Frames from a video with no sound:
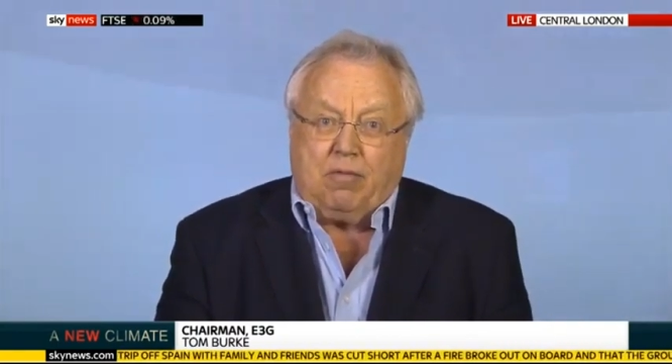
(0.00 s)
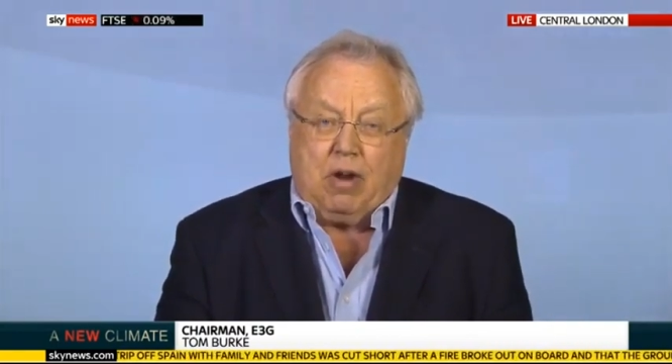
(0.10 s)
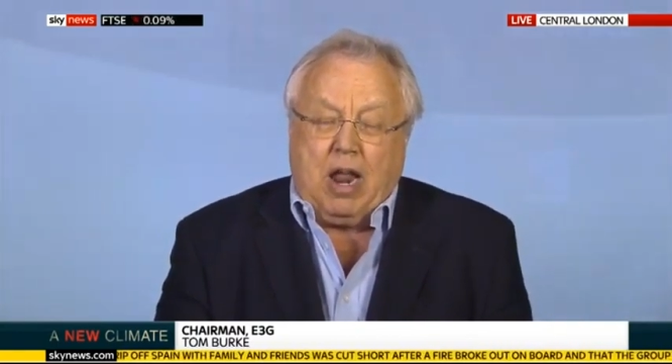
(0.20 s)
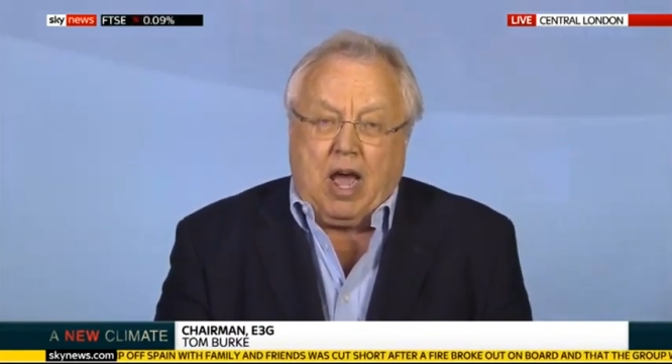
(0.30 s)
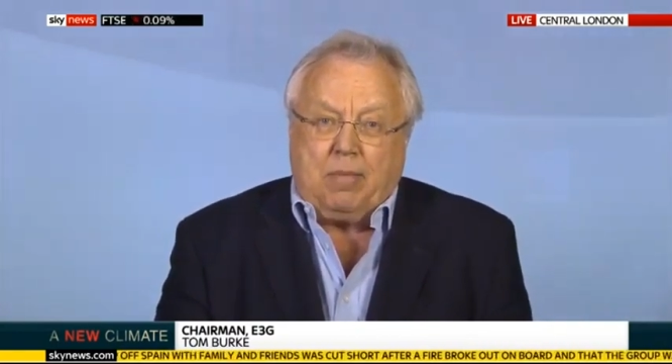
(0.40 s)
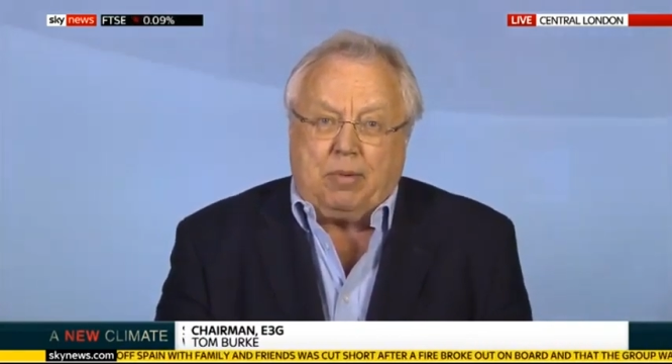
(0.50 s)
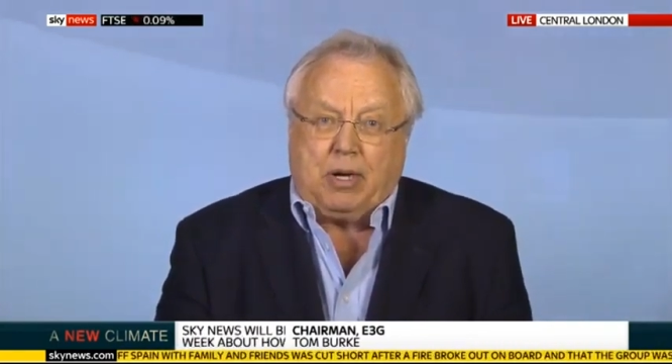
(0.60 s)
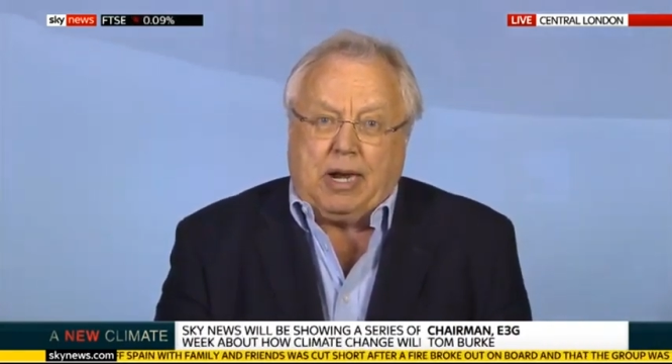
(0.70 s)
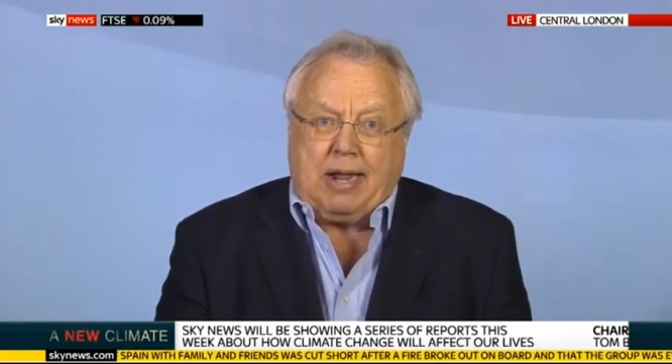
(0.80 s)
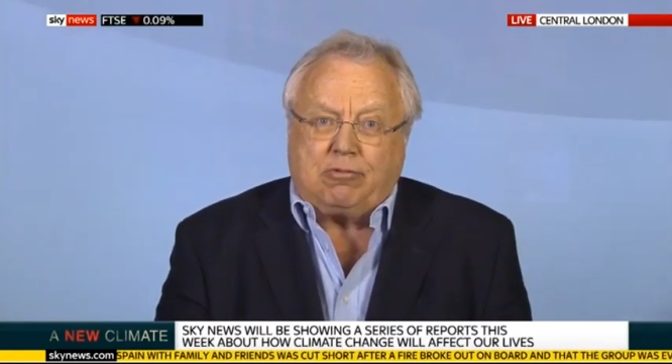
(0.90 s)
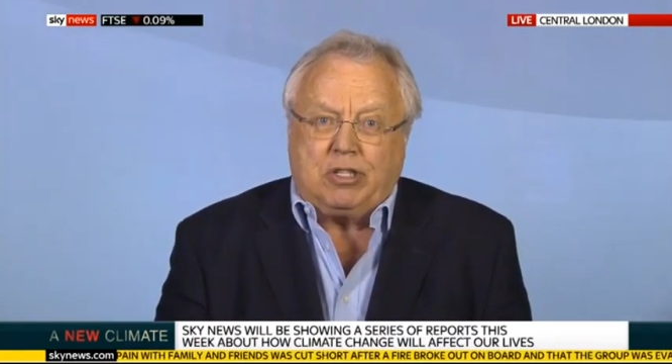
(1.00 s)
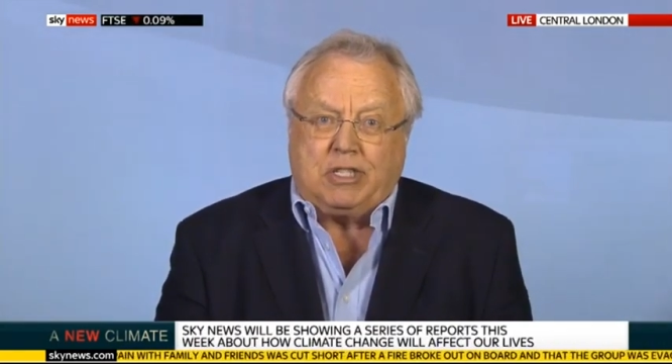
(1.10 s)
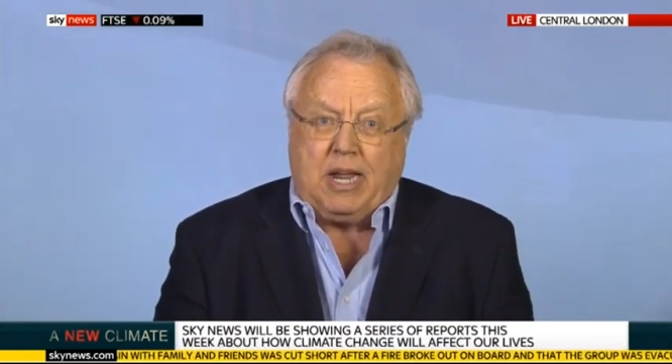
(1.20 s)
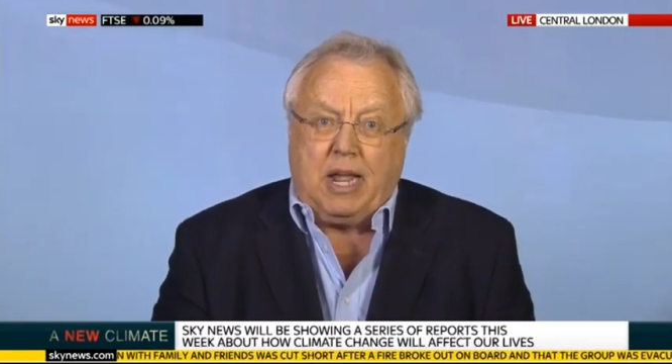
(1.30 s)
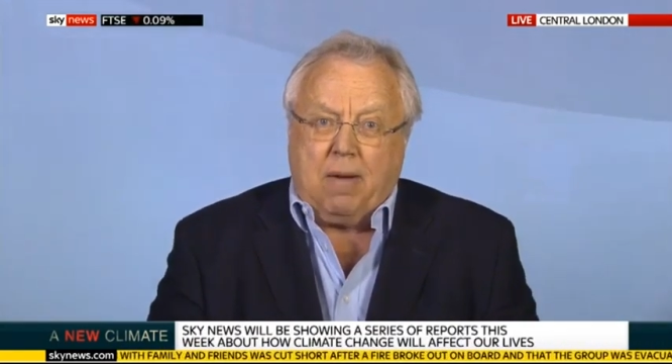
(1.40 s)
reliable
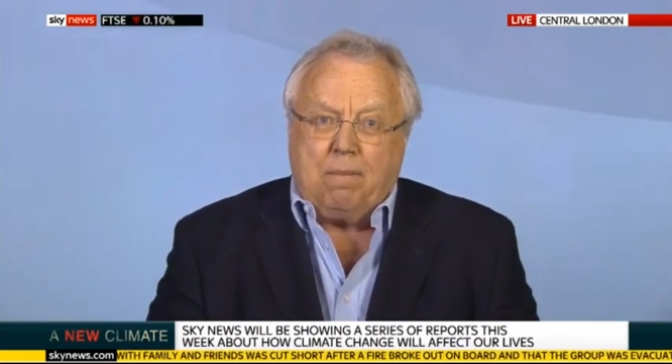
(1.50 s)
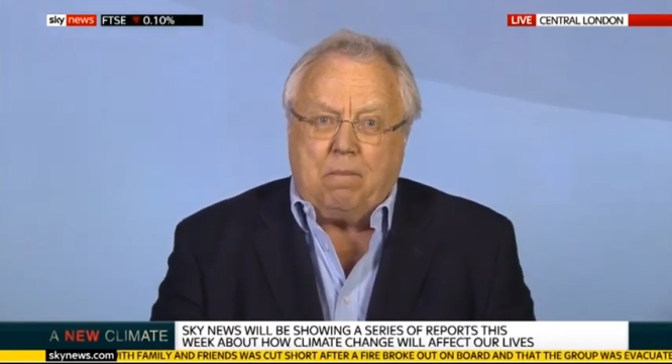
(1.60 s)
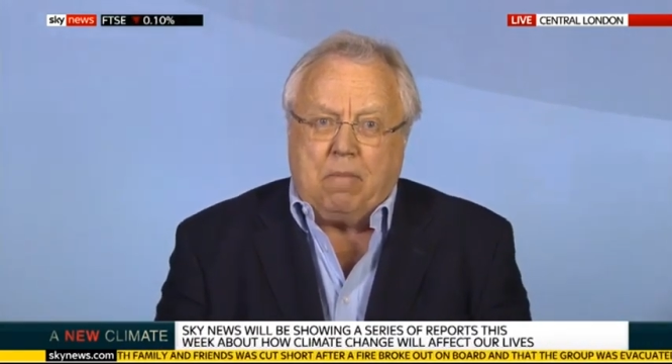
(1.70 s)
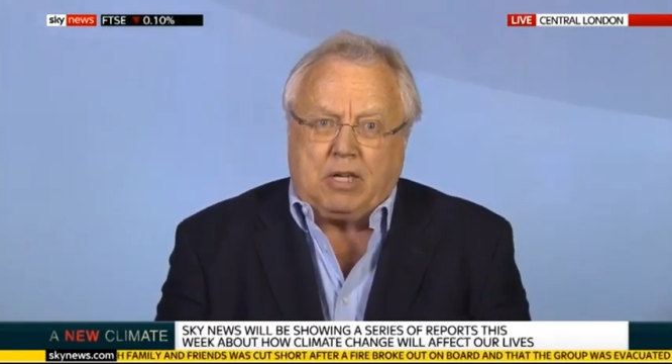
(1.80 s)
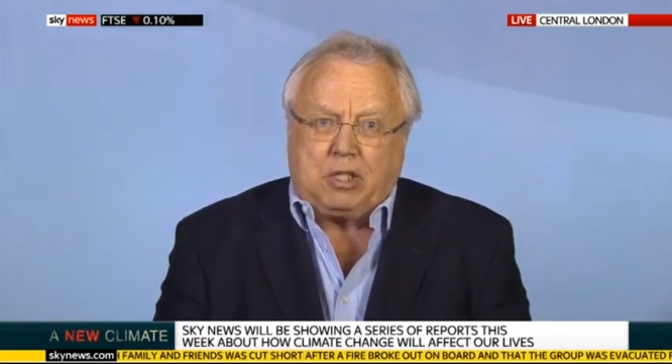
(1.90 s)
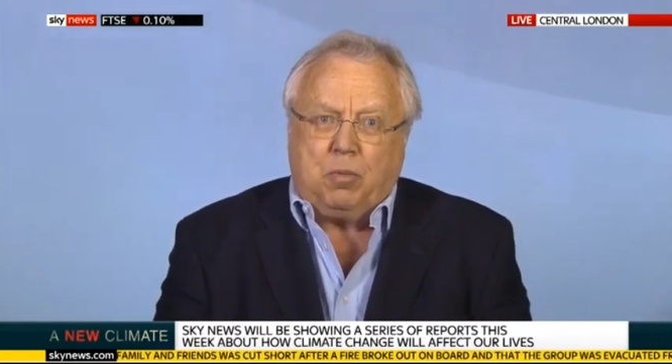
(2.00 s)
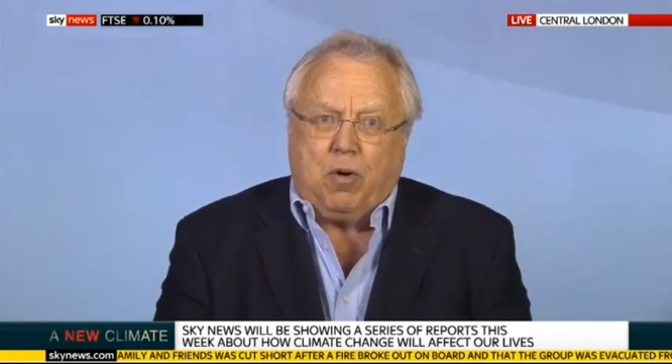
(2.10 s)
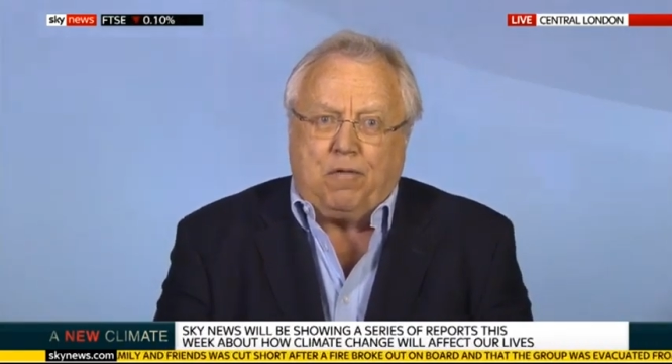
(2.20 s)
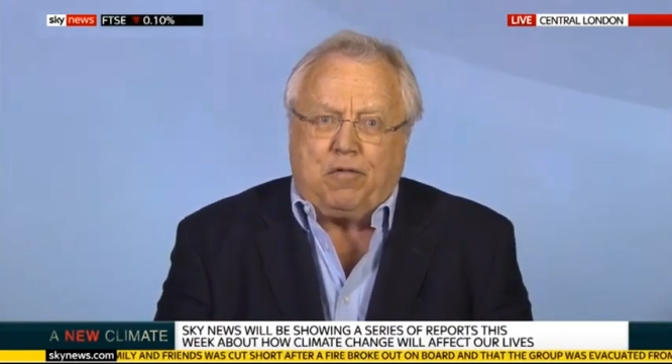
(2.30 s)
electricity much more